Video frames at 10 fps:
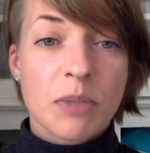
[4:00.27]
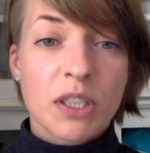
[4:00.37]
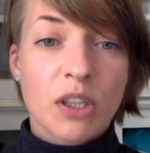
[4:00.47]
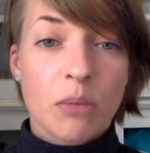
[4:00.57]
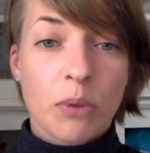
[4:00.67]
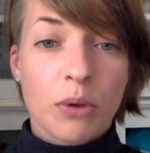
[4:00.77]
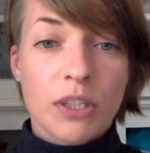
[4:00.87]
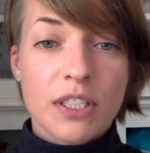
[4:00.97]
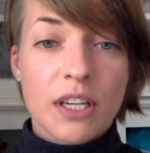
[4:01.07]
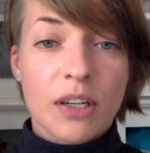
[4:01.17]
SPIN
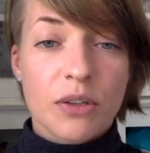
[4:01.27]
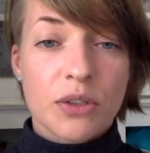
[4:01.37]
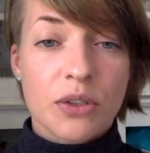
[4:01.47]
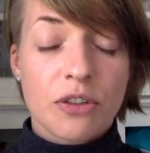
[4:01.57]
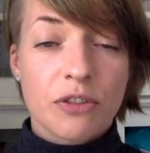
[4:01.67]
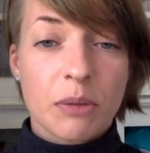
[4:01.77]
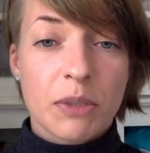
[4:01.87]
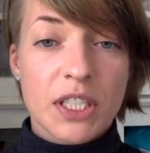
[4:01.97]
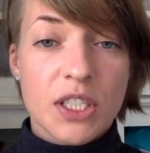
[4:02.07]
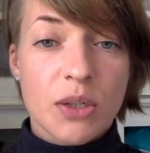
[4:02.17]
components are conserved in
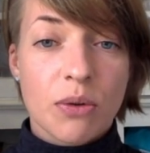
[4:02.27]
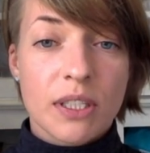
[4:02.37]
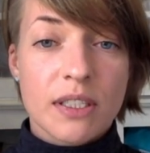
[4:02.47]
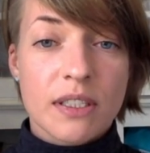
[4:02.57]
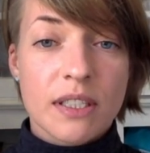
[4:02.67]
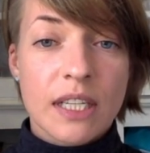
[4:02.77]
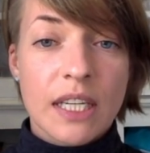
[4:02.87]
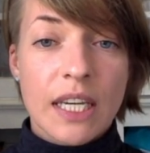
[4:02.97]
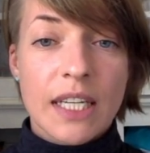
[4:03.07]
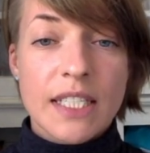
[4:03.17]
metazoans,
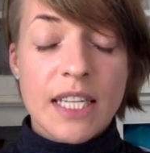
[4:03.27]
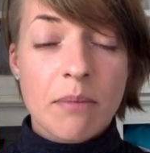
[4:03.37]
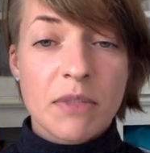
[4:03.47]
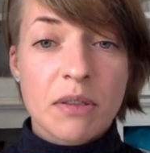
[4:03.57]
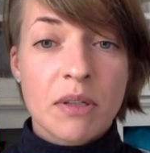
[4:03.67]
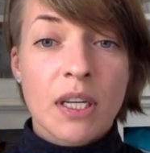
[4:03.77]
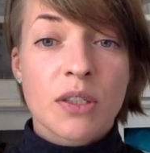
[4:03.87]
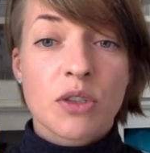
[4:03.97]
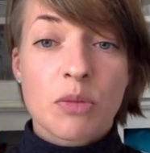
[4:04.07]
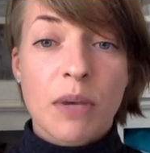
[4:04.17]
it is tempting
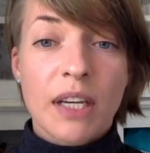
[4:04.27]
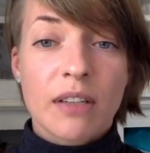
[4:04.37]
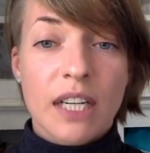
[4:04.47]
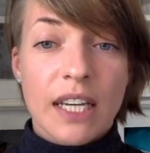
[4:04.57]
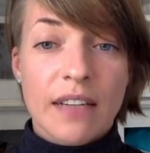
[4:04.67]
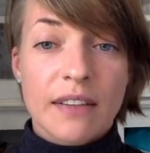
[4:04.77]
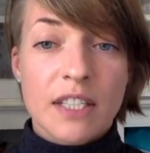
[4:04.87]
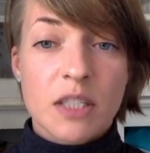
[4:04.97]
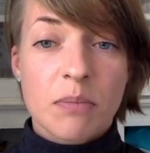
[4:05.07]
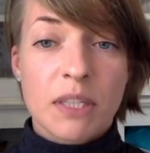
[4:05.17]
to speculate
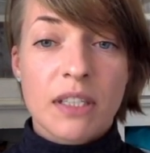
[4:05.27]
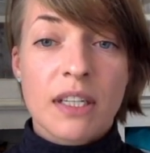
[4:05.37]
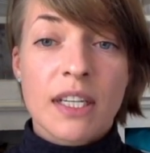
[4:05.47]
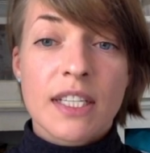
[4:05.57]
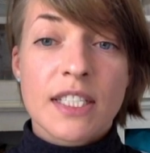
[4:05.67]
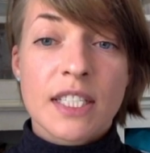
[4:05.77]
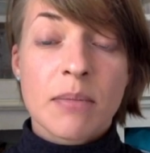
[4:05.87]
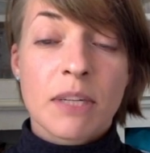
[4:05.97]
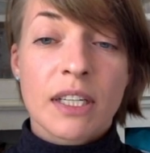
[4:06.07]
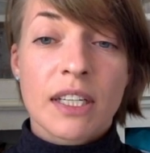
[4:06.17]
that SPIN is
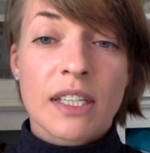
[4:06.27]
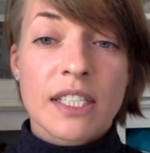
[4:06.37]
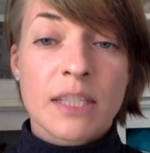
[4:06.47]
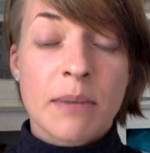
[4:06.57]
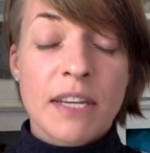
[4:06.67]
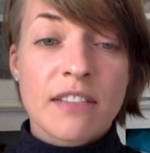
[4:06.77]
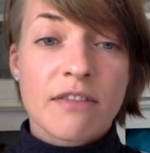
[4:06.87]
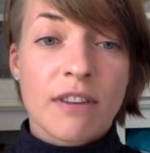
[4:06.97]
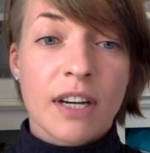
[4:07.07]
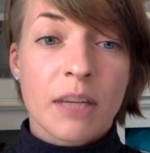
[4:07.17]
similarly
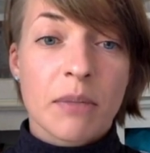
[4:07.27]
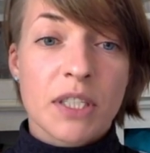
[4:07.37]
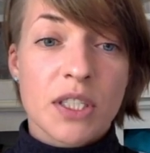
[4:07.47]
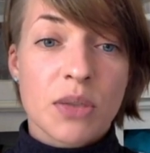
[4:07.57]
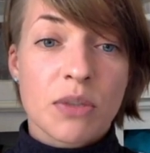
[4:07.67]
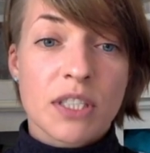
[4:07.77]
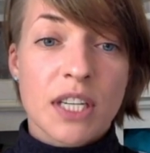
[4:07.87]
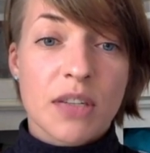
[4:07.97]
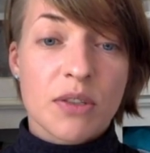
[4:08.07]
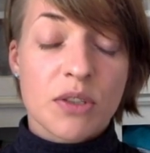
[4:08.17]
specifying metazoan
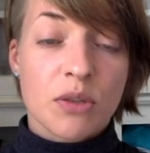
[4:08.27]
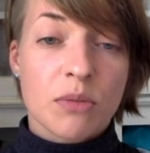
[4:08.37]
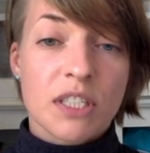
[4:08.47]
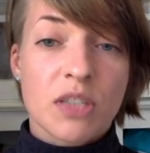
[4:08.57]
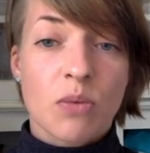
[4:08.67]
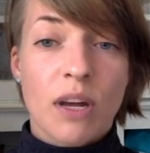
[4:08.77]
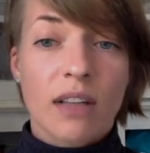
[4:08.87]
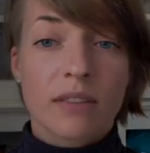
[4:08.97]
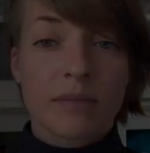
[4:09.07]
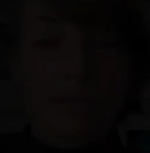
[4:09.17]
centrosomes as well.